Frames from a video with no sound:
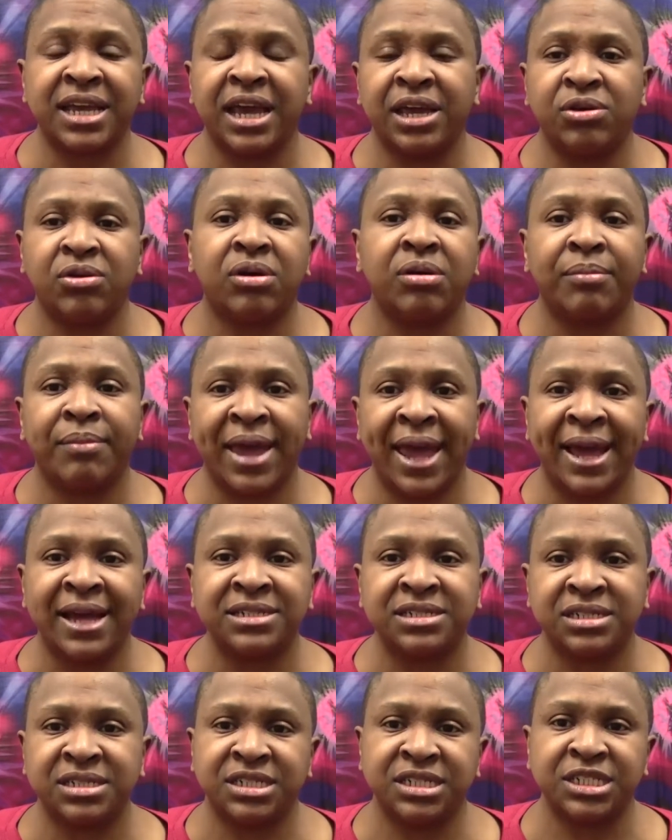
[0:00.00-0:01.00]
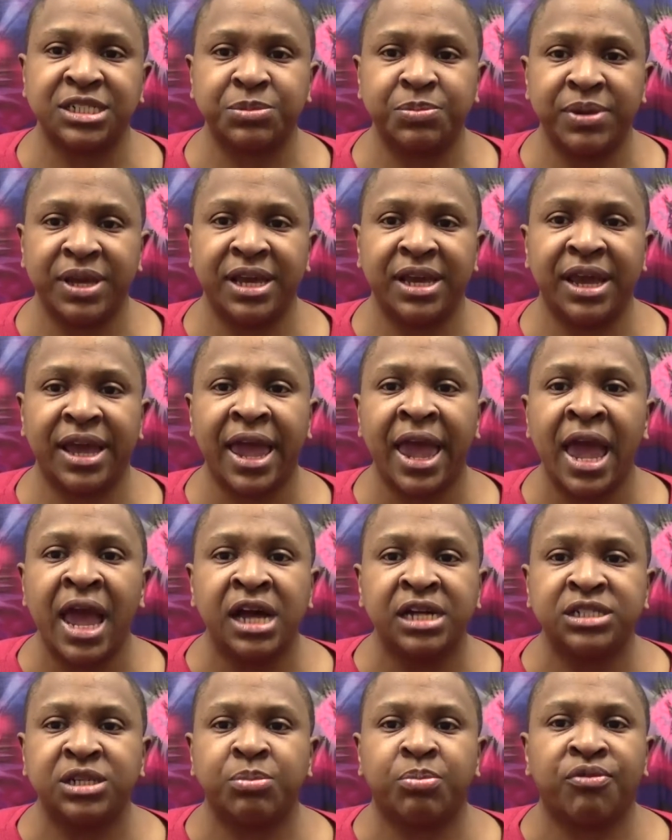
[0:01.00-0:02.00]
Can you imagine just being
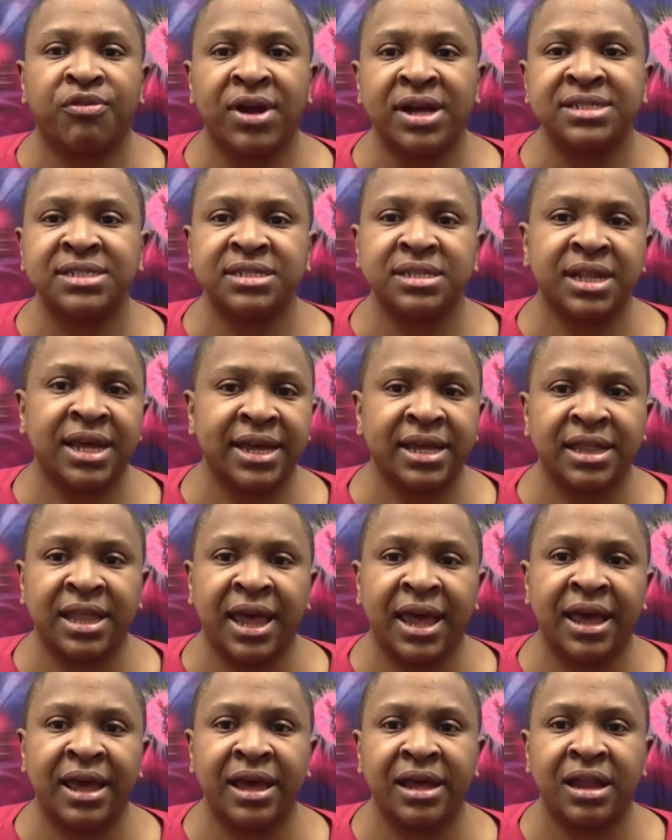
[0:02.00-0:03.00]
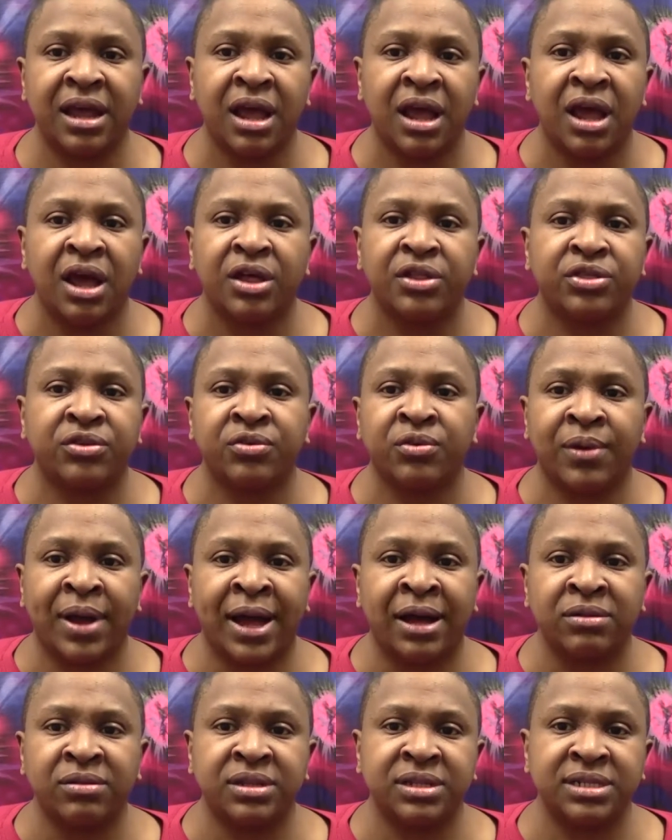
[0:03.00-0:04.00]
depressed like that
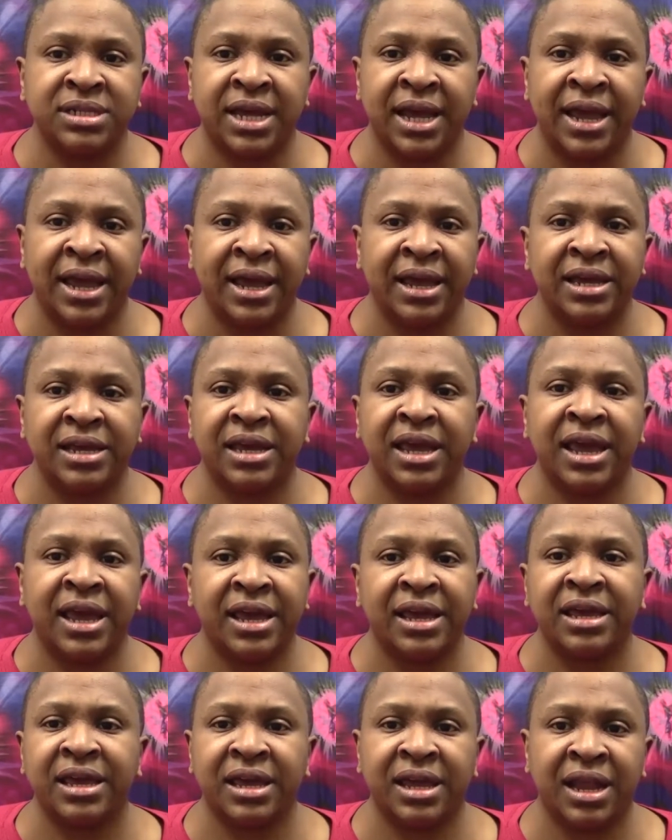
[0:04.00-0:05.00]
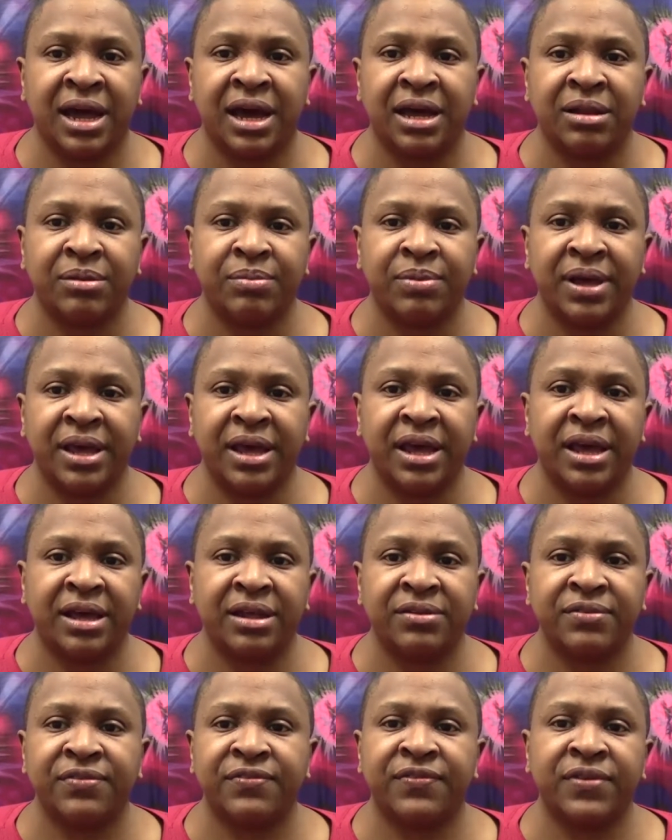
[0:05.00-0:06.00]
throughout the day, can't get out of
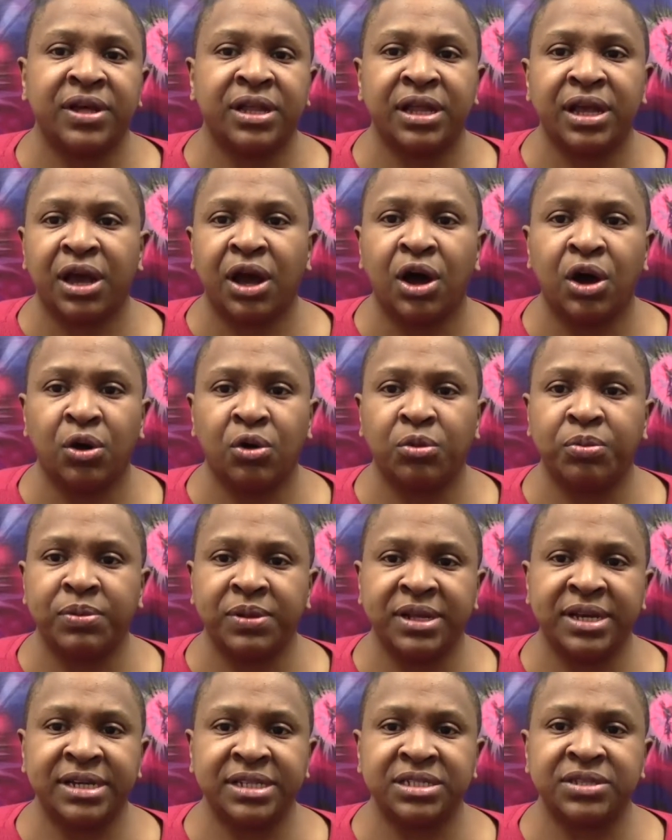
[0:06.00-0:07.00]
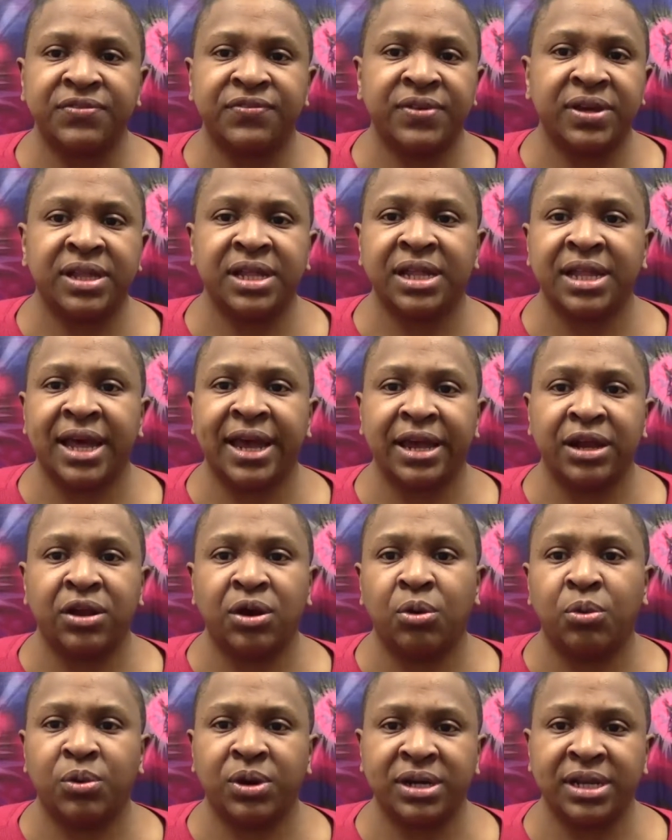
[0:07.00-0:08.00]
bed, feeling hopeless, feeling like
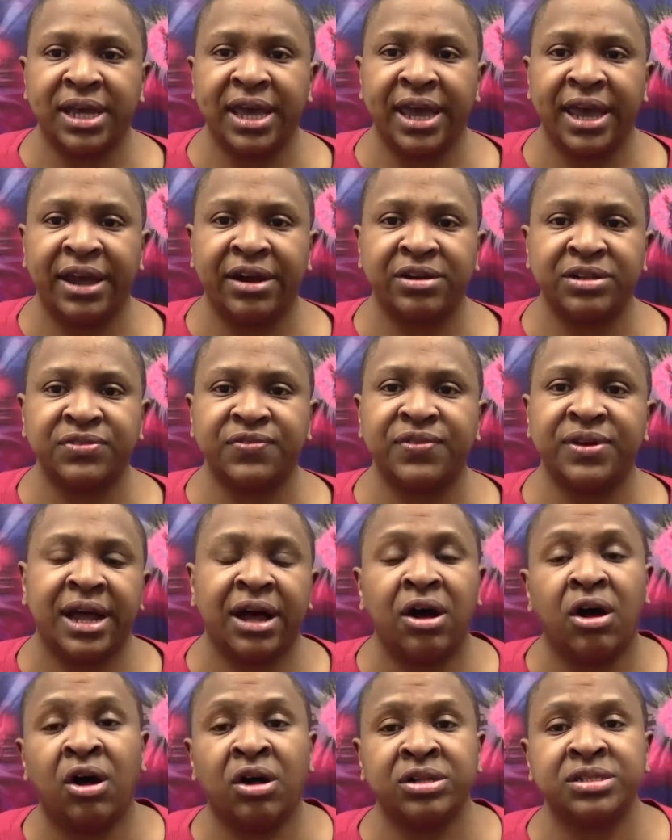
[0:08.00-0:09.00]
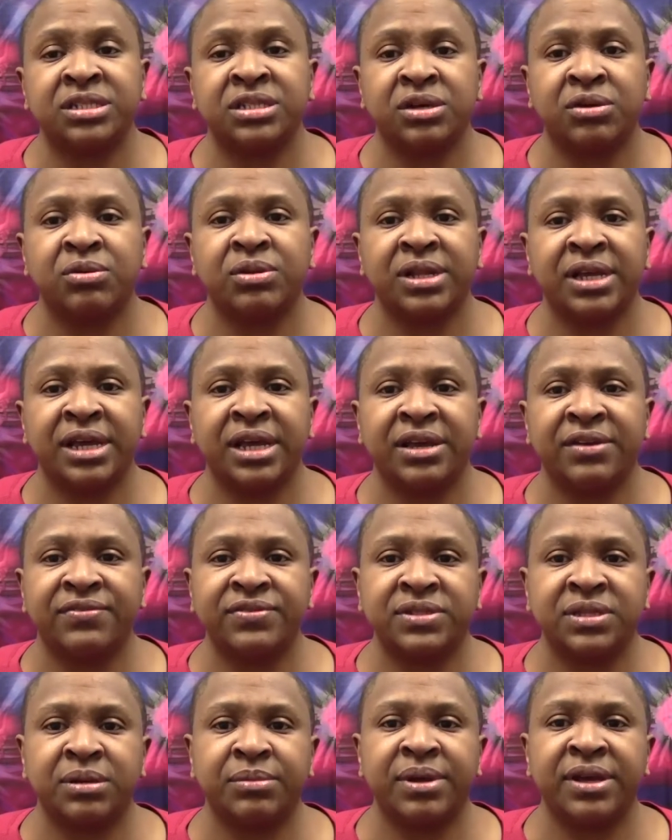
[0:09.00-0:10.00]
no one cares? And I'll also leave
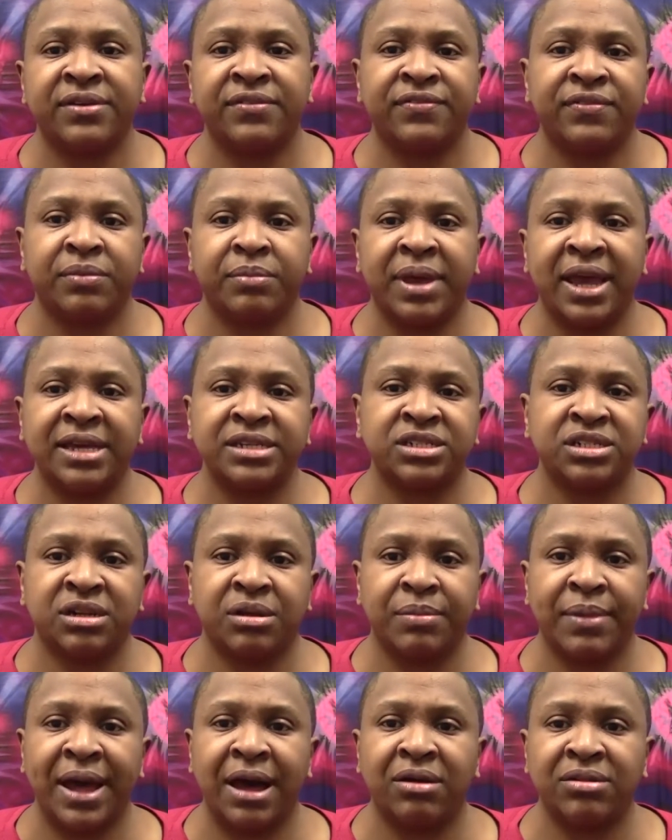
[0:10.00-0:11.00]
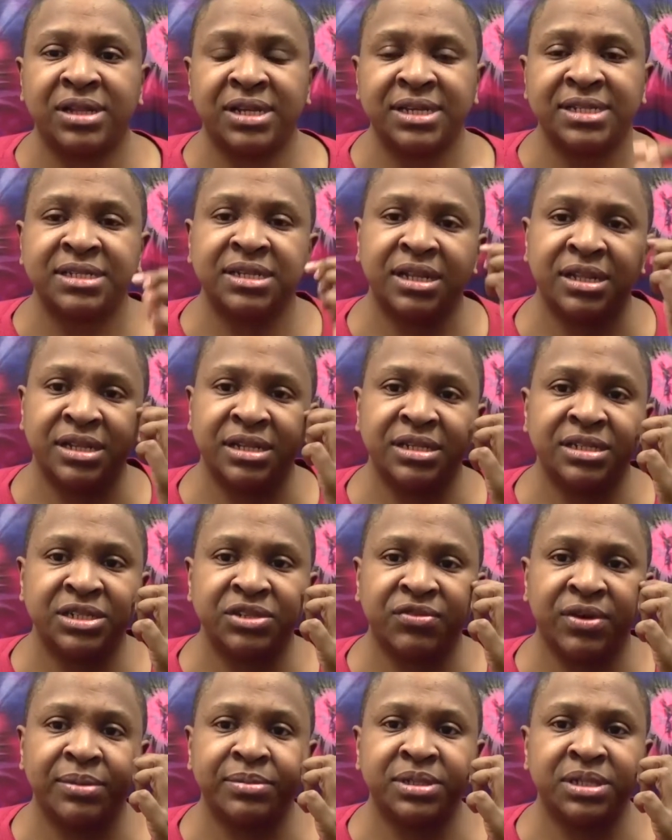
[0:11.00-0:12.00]
some information about this in the
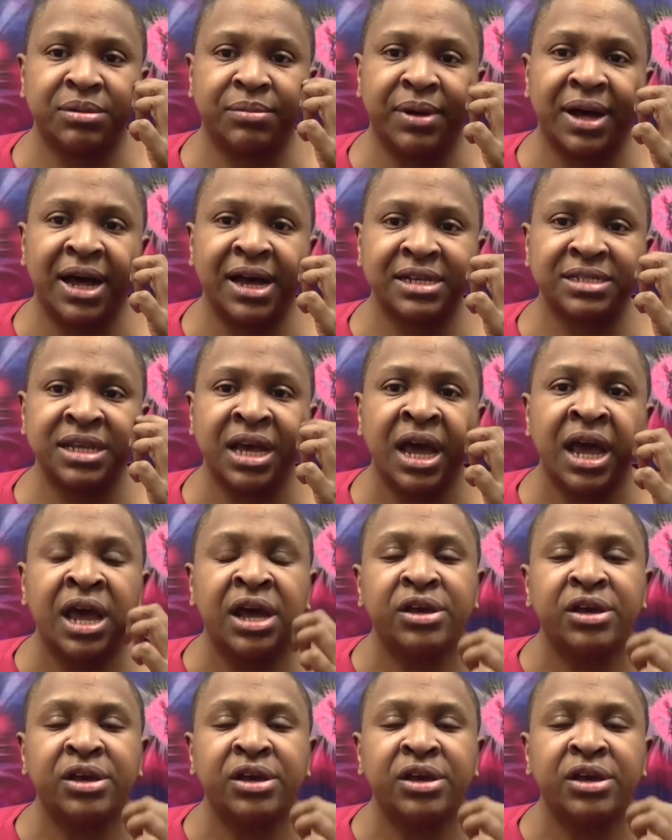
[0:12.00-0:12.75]
description box.